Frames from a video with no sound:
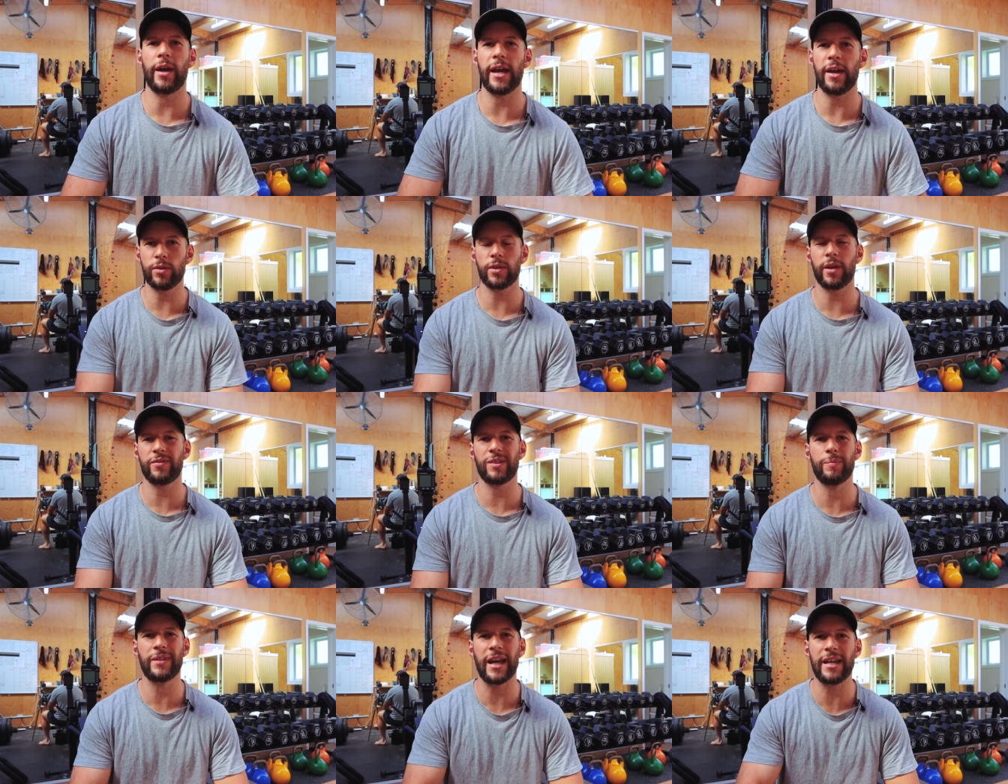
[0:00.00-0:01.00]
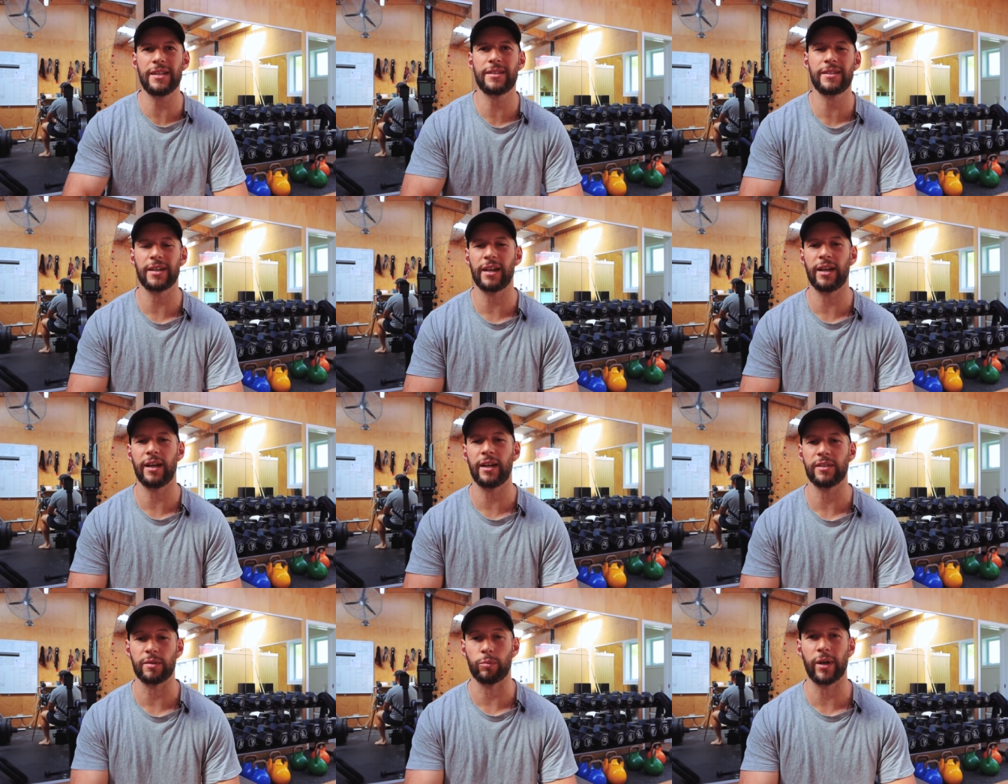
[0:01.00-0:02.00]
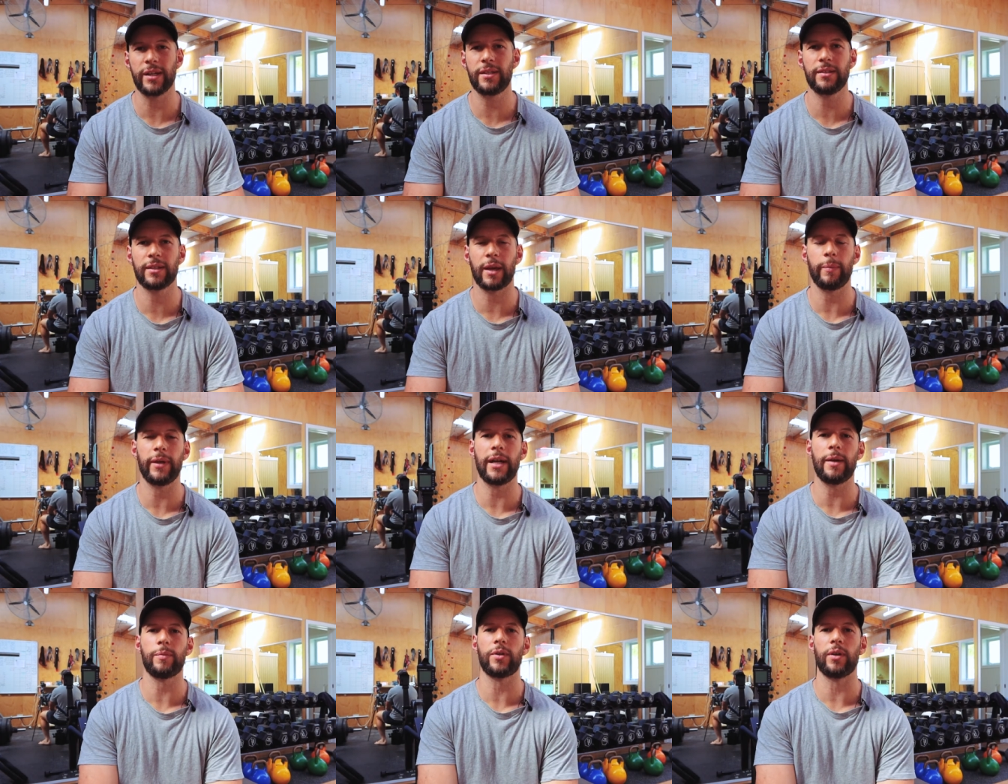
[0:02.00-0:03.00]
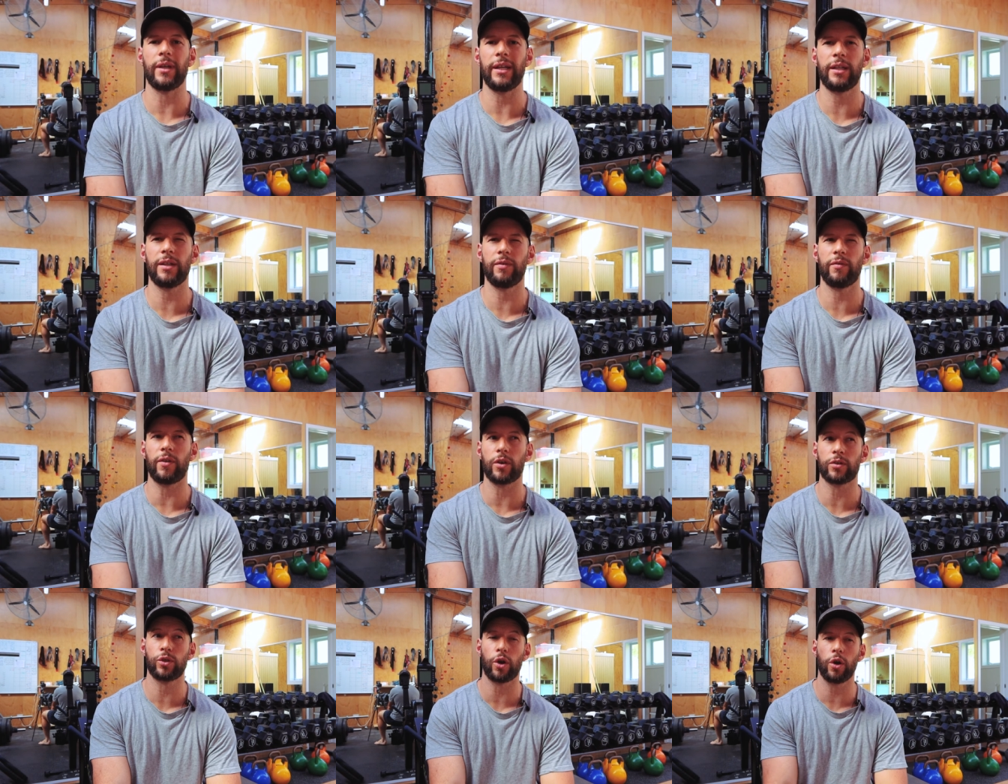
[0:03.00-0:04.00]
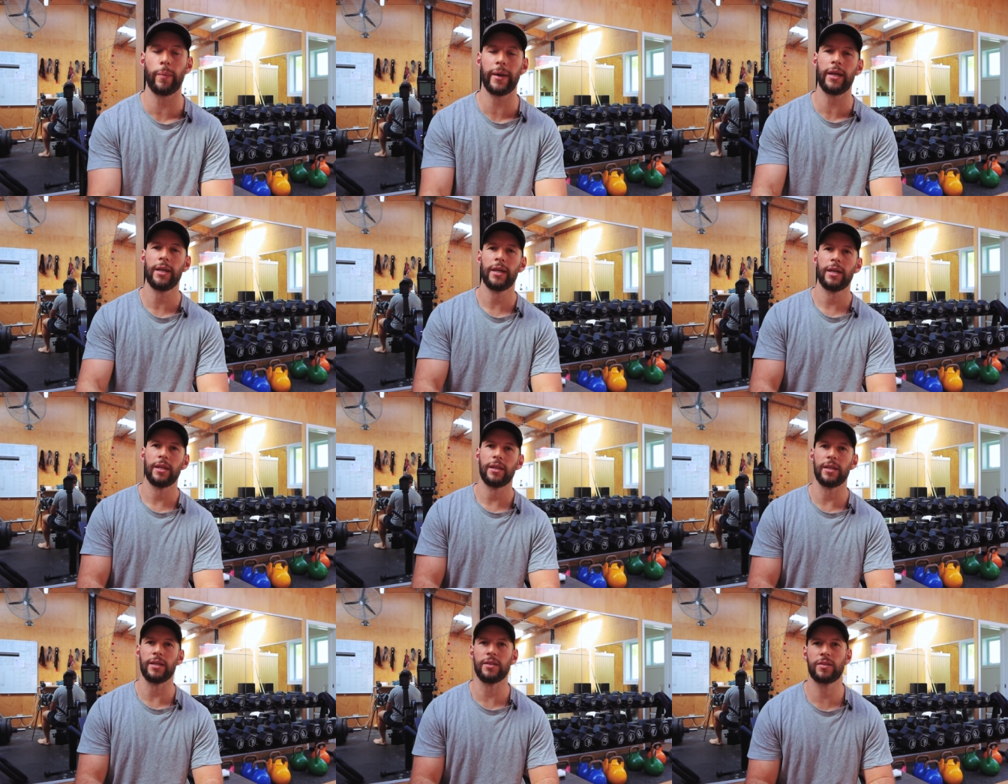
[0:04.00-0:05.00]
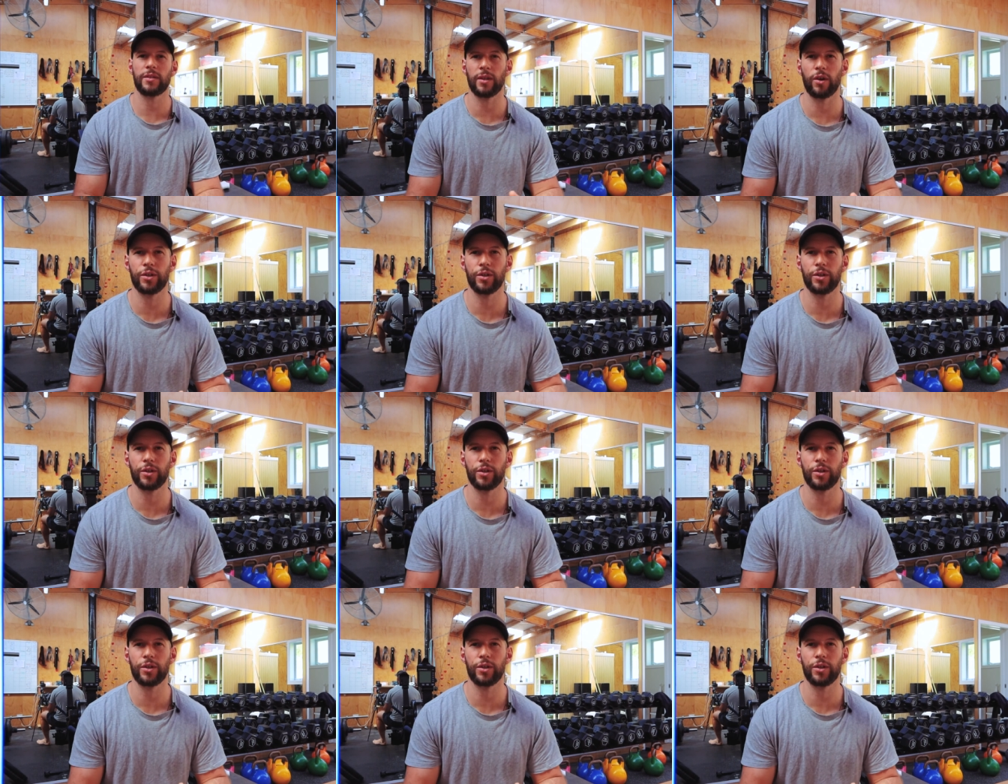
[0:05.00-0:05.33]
I also have some dates, uh, some races coming up. So end of October, there's